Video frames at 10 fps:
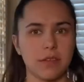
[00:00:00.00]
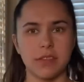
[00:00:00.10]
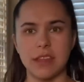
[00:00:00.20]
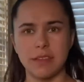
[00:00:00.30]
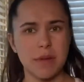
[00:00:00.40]

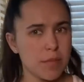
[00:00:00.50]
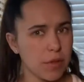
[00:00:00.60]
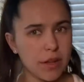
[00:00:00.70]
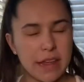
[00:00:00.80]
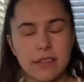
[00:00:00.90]
these
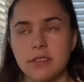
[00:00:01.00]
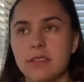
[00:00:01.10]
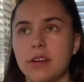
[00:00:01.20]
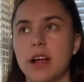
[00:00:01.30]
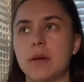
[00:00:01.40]
people on
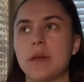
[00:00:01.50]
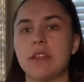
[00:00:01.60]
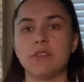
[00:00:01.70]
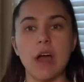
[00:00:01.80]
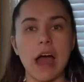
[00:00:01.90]
Instagram,
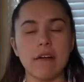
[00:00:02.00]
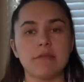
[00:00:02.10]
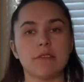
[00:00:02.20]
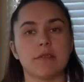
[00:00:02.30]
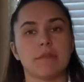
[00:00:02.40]
is you have
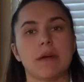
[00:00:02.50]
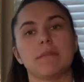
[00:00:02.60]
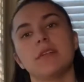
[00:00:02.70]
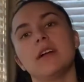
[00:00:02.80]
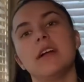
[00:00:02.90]
to
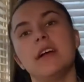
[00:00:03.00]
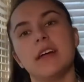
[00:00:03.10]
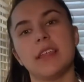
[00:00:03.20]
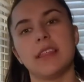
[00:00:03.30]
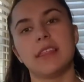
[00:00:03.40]
remember
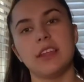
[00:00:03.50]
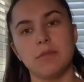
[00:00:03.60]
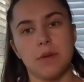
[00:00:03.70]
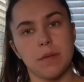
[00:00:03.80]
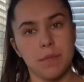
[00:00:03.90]
that
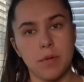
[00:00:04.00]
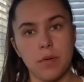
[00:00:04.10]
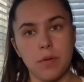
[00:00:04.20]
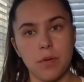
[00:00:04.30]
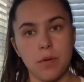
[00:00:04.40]
these
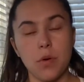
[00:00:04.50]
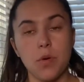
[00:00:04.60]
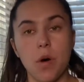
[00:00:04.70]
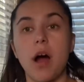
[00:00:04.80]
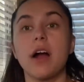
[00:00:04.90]
people
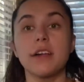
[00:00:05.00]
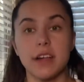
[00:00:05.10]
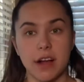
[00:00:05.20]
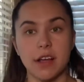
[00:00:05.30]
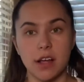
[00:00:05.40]
who are
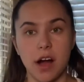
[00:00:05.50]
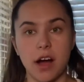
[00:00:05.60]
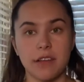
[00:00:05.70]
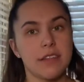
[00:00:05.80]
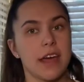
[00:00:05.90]
sharing
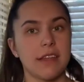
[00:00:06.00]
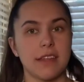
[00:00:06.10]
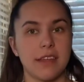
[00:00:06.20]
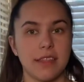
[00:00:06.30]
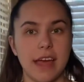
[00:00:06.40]
content,
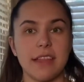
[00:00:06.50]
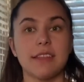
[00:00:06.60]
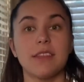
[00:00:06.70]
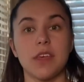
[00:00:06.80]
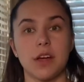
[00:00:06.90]

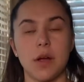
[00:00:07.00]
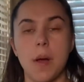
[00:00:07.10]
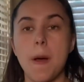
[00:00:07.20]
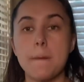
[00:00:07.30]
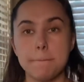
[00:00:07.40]
that's their
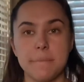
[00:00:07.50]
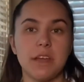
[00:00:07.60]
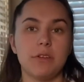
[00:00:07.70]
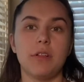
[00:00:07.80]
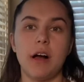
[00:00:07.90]

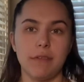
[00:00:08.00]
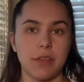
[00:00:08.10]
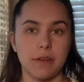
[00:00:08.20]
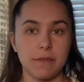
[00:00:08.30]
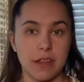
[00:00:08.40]
middle of
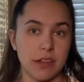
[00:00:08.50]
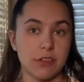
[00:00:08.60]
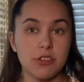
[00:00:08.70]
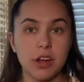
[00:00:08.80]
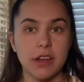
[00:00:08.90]
their
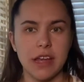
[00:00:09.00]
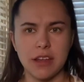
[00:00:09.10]
fitness journey.